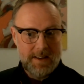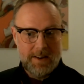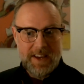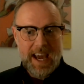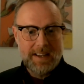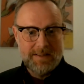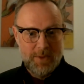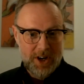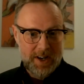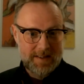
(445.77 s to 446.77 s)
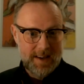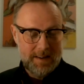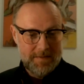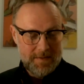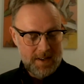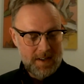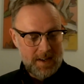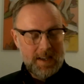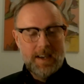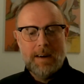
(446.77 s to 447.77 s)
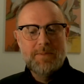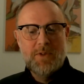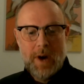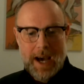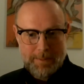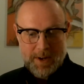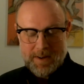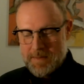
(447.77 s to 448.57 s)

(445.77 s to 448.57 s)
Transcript: you know, the edge market has kind of come to happen.